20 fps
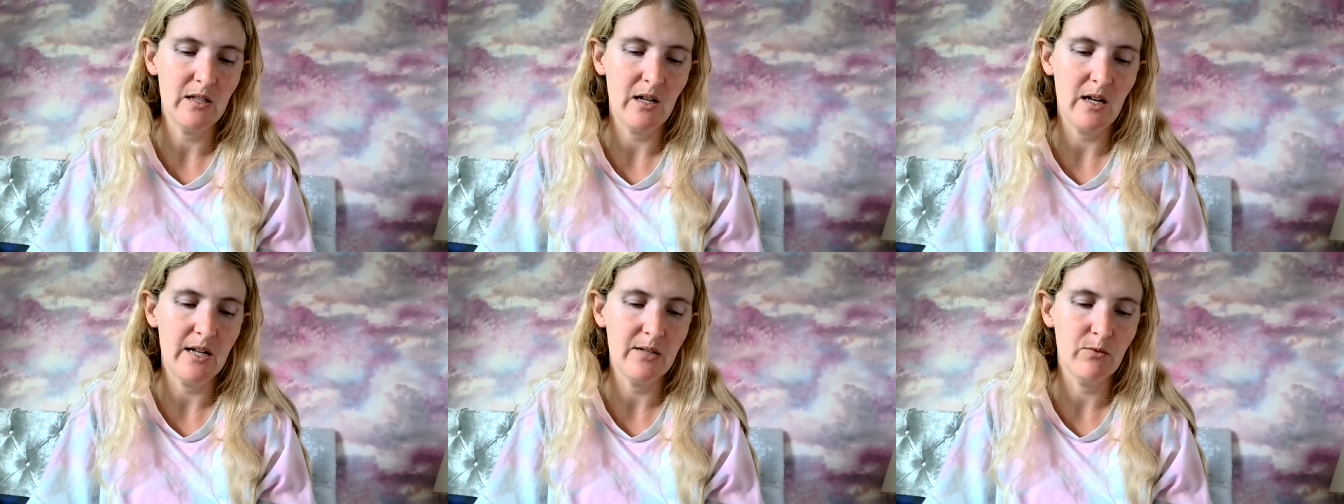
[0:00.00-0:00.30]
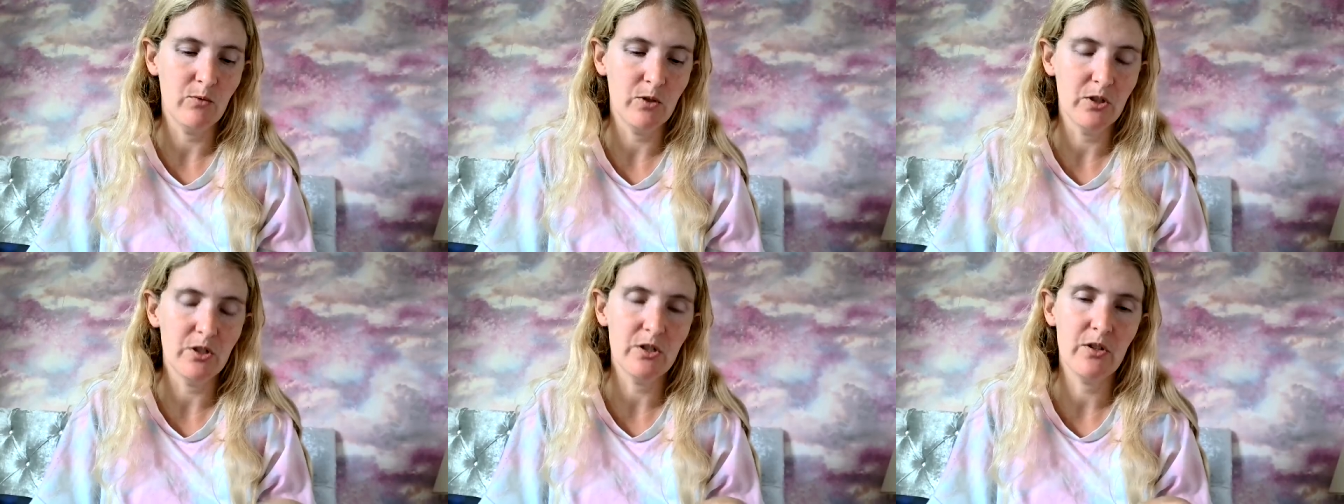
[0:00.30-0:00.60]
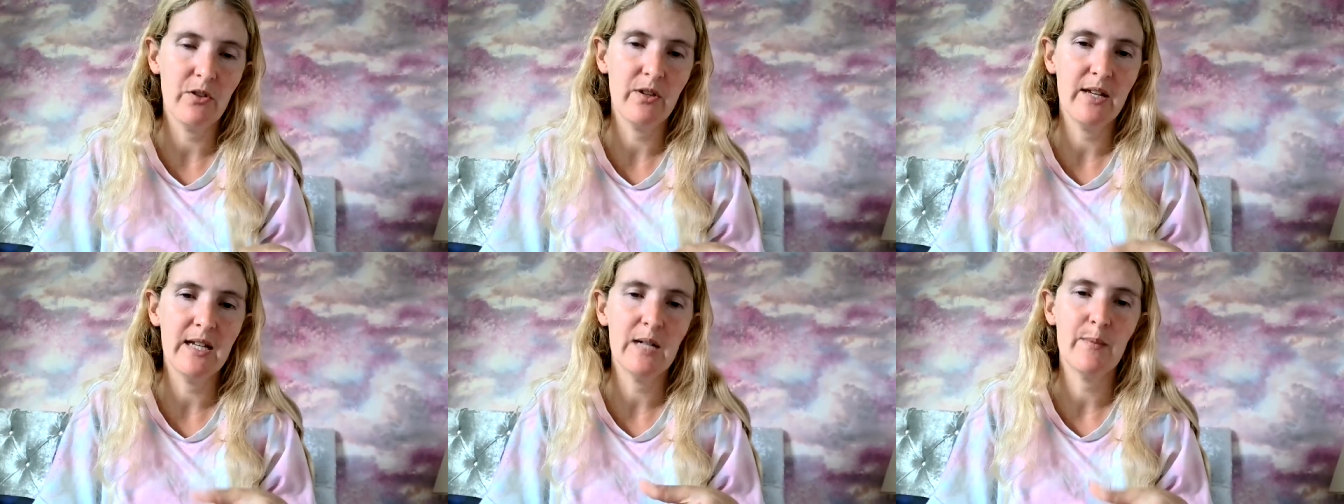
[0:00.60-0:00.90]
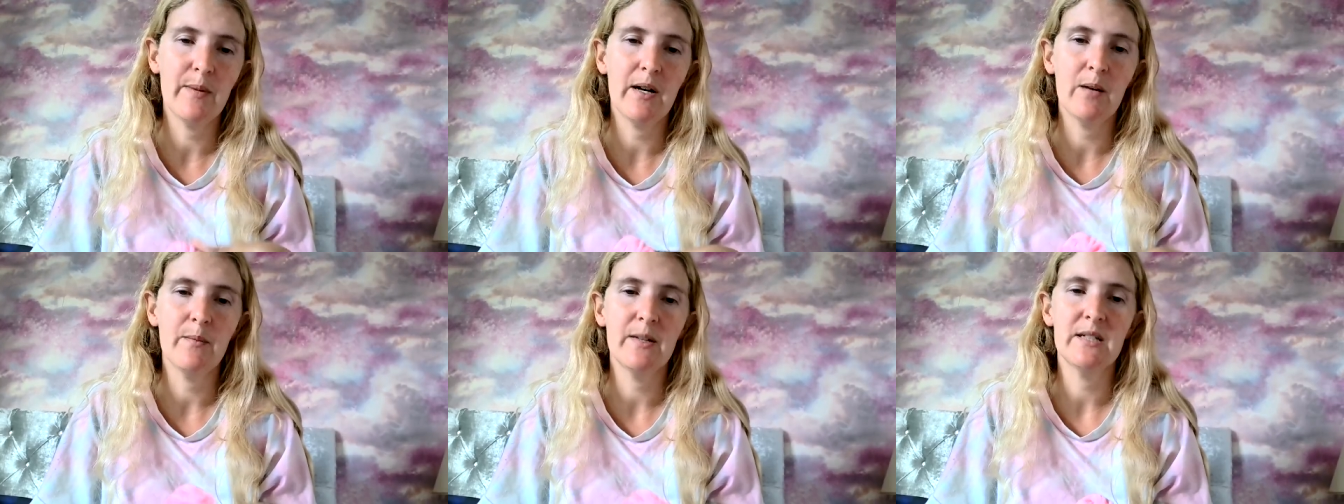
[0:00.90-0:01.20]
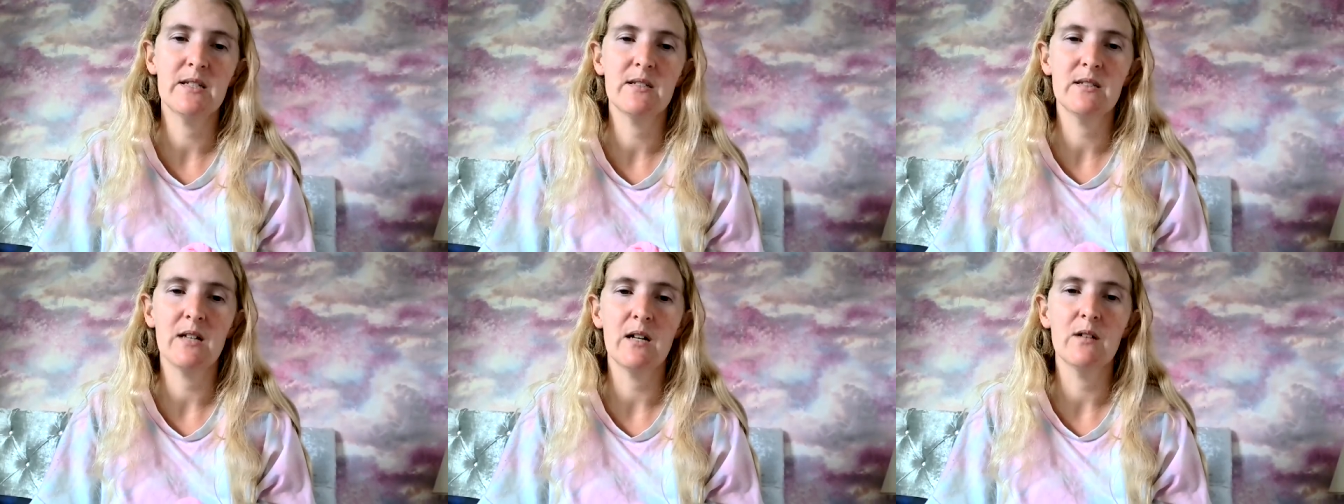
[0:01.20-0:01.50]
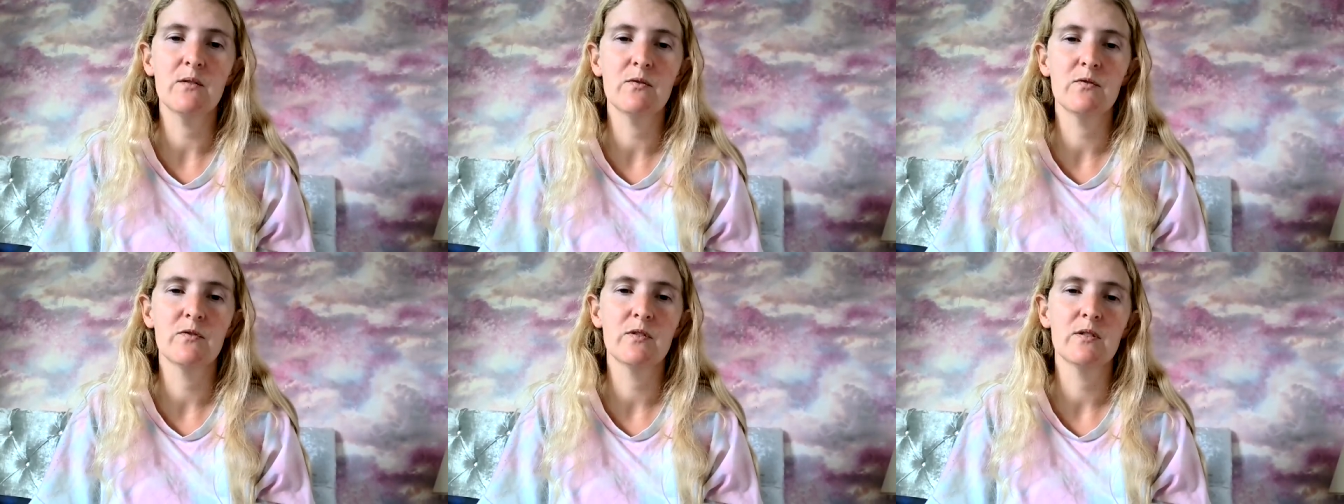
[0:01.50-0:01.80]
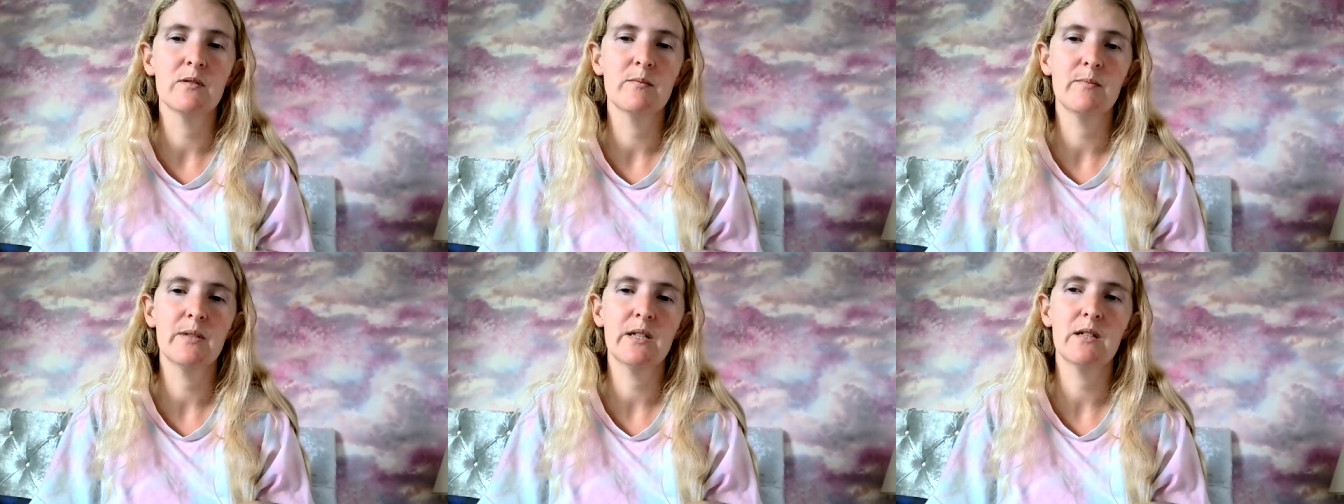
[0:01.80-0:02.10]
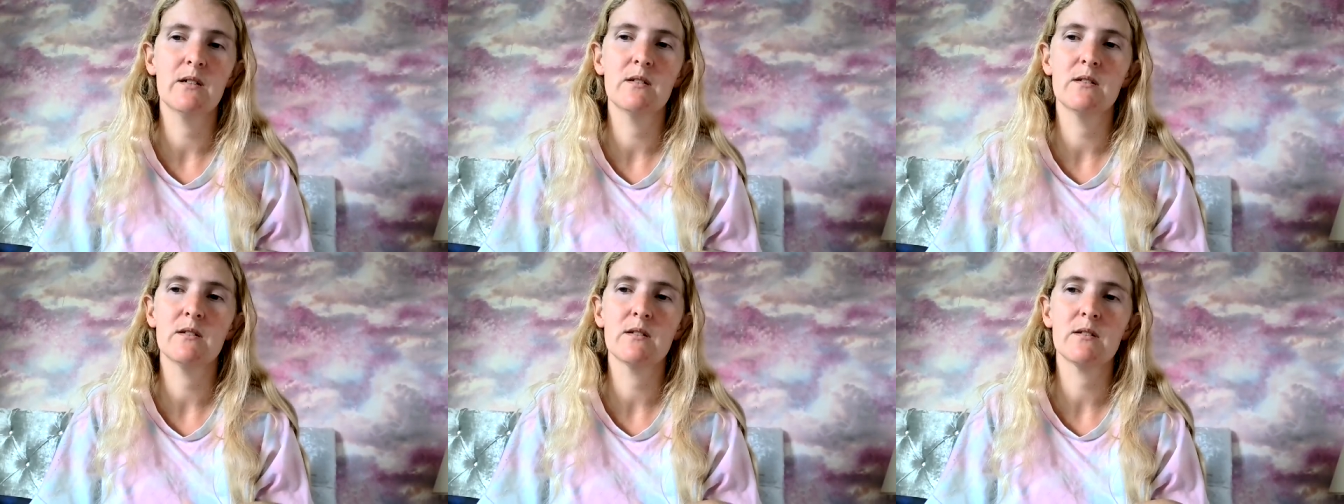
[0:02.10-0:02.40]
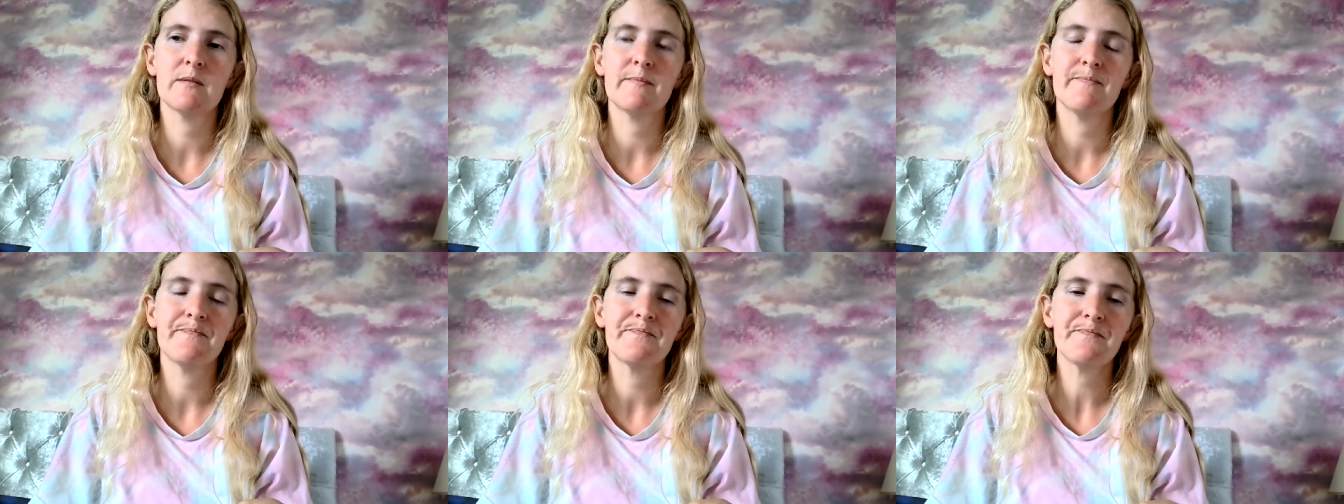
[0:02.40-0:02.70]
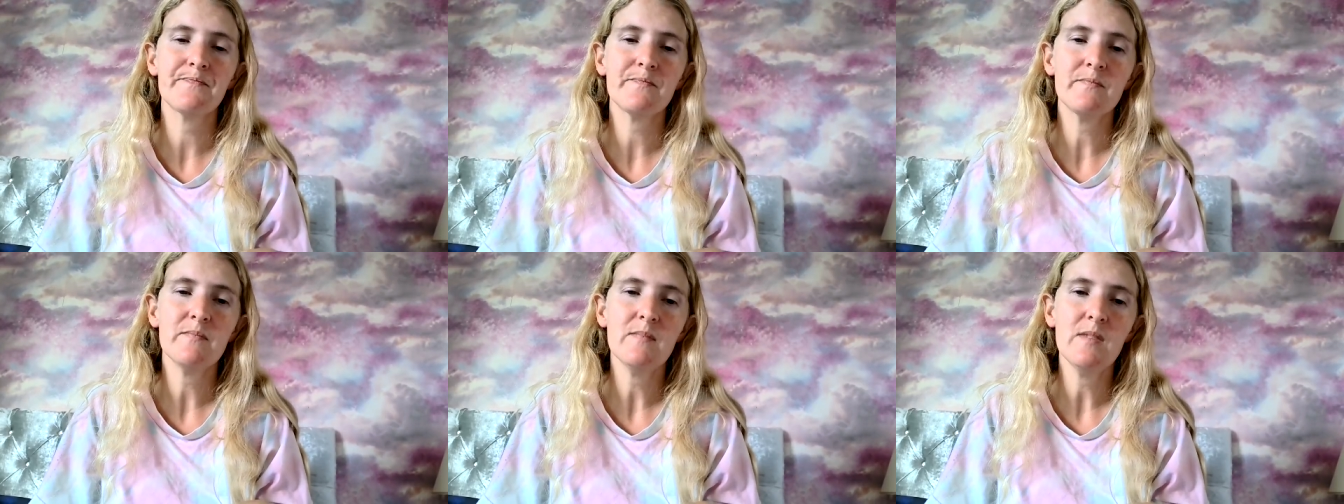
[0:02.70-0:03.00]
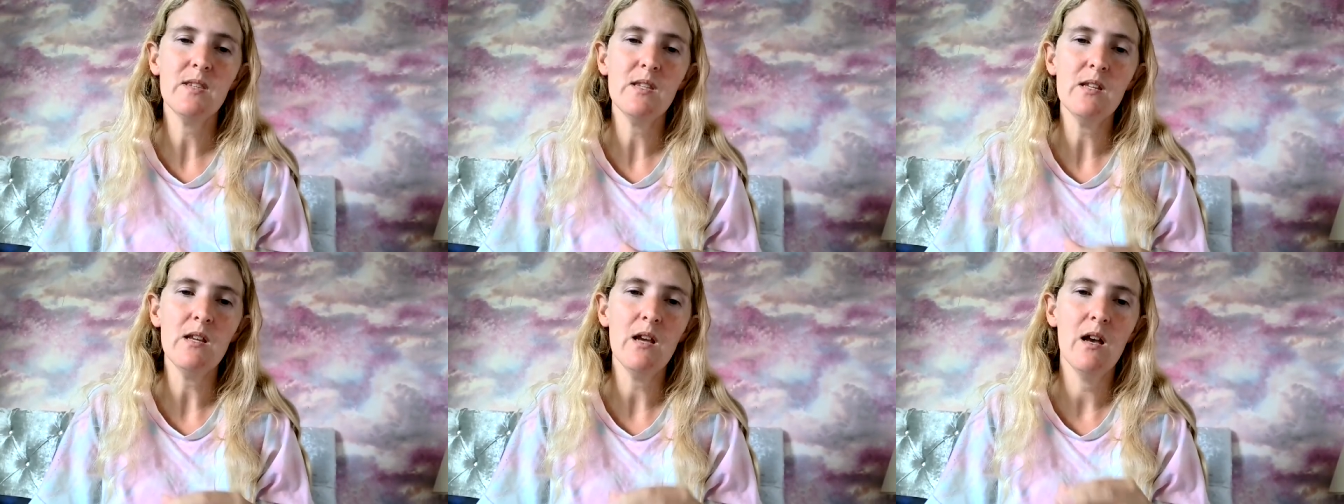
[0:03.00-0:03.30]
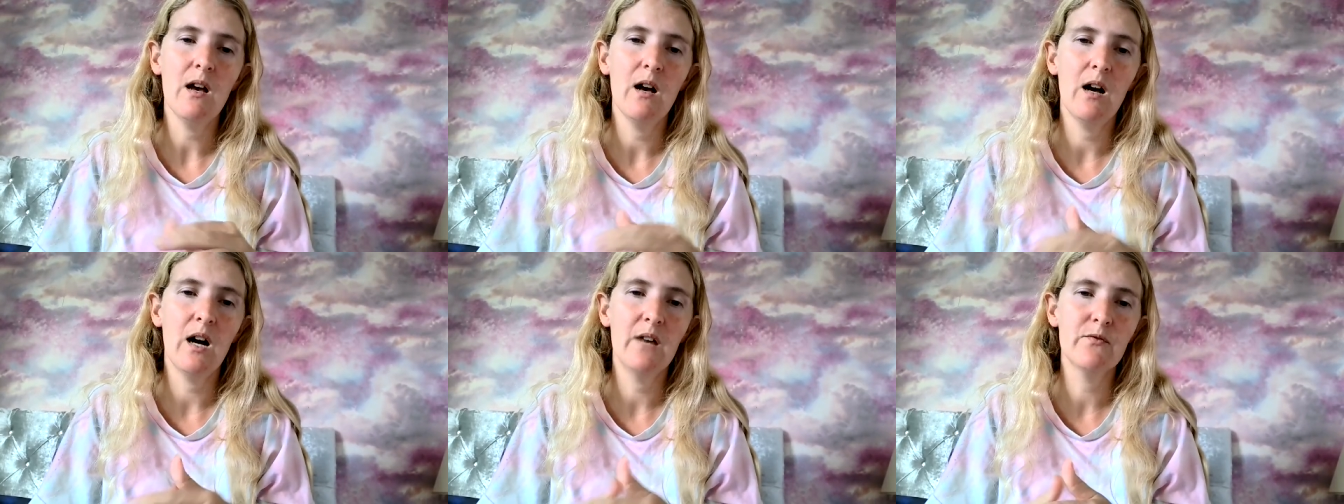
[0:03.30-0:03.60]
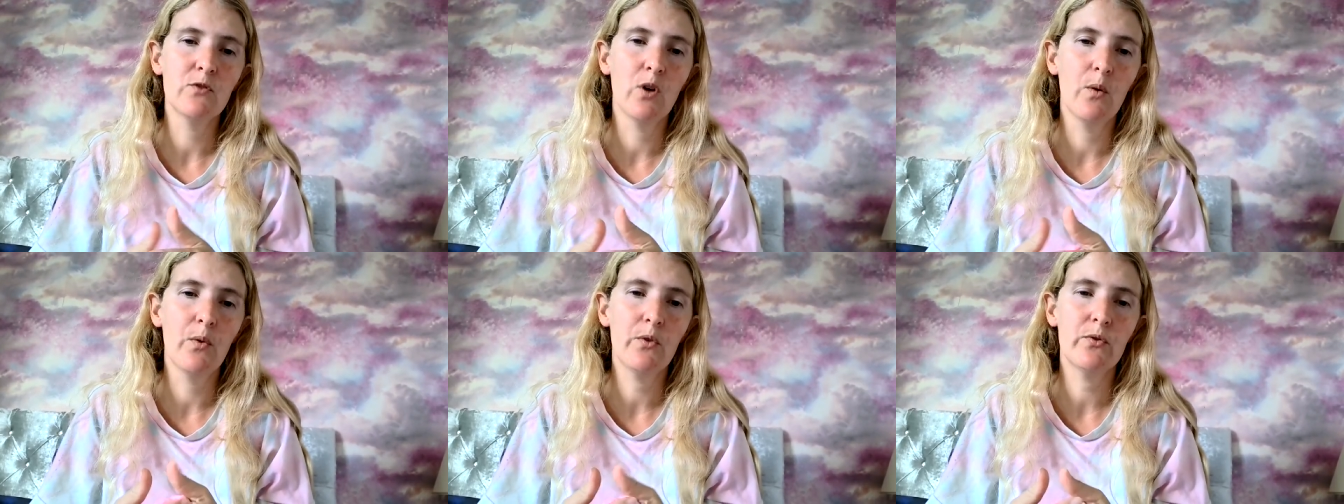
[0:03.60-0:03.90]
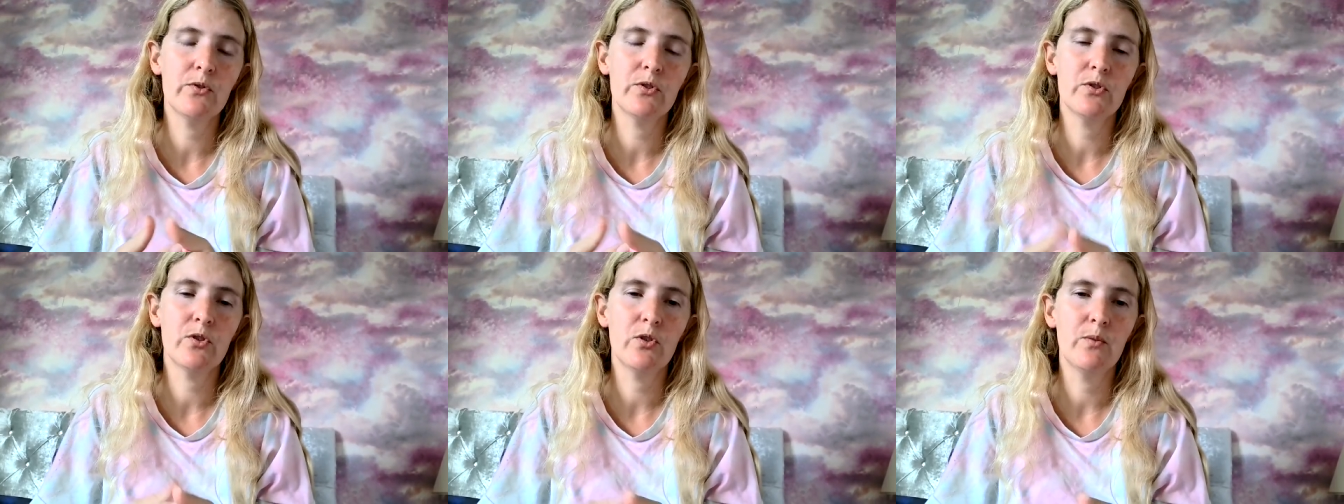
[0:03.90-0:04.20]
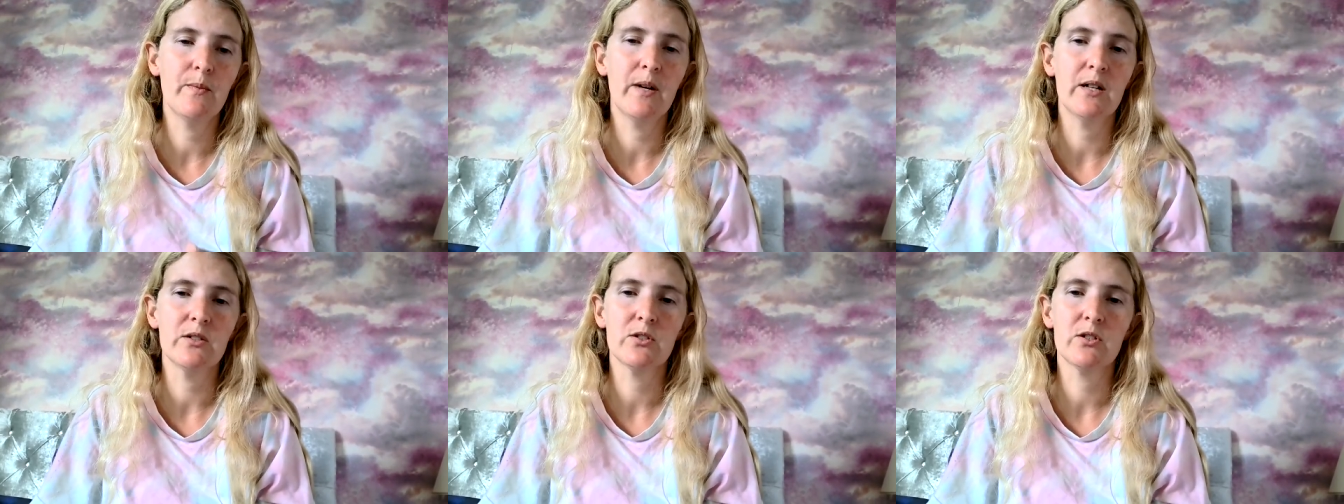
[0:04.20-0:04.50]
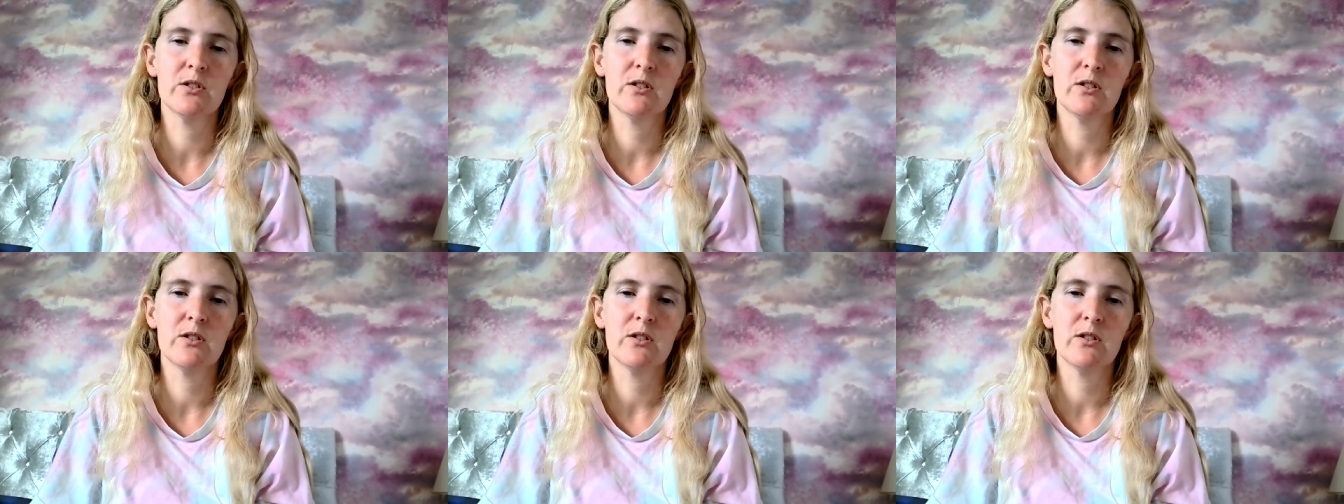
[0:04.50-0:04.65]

I want to think about myself because I've gone through too much